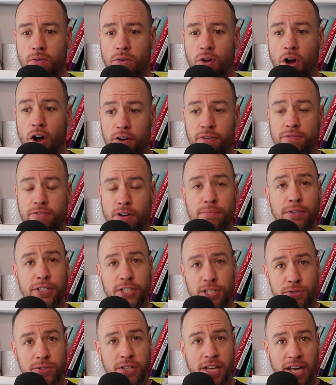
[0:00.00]
are from
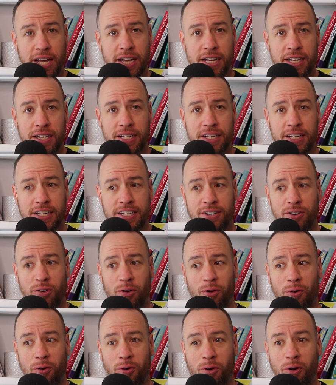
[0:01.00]
the UK,
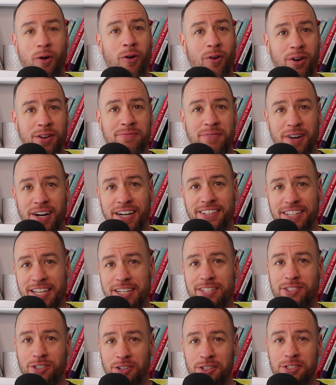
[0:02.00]
or at the very
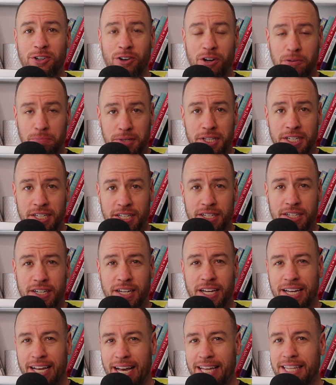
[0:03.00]
least, they're European,
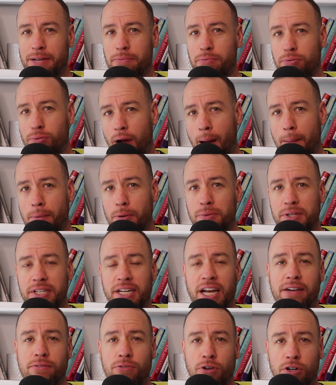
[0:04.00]
and they probably
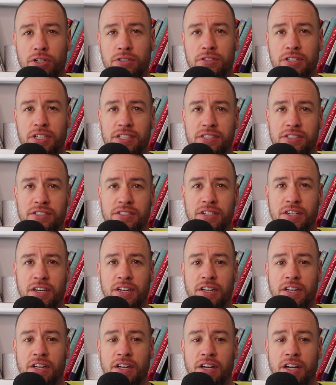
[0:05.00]
have heard this
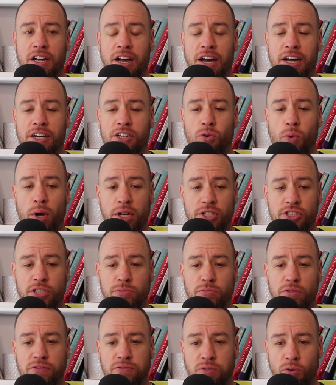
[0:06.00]
question
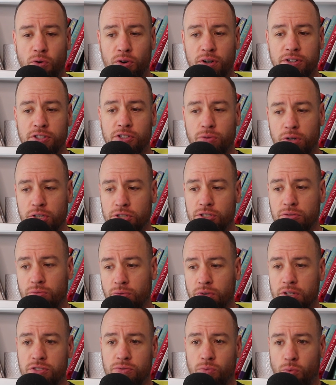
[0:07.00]
before. The question
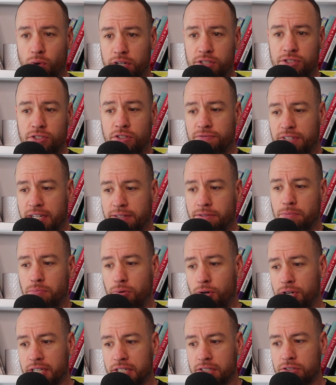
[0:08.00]
was, what is your favorite
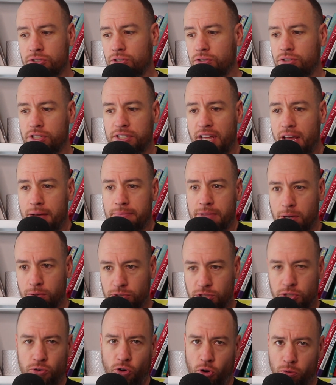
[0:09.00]
pudding? So to them, that
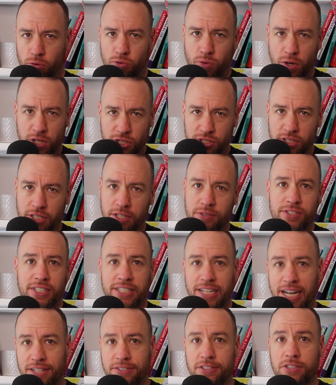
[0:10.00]
was a normal question. It's like
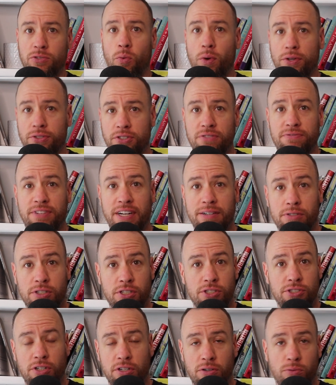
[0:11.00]
asking, what's your favorite
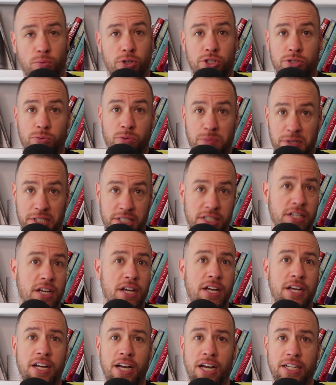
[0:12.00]
dessert? Which would be,
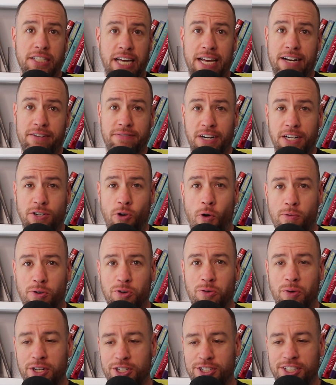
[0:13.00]
again, a very normal
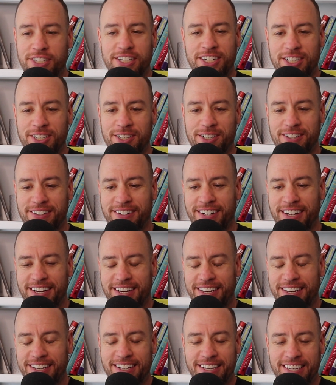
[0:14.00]
question here
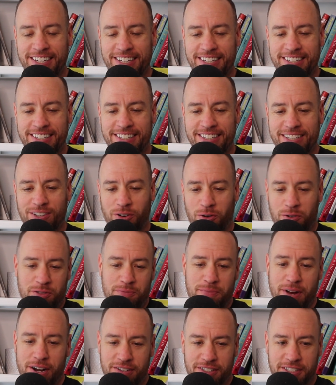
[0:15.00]
in North
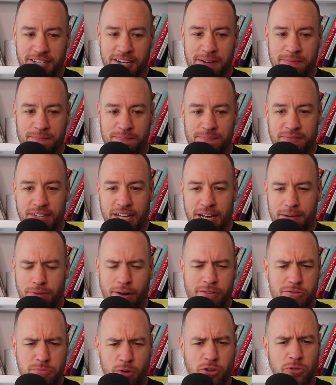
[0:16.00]
America and
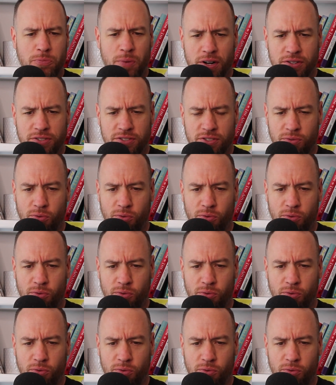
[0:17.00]
probably most parts of the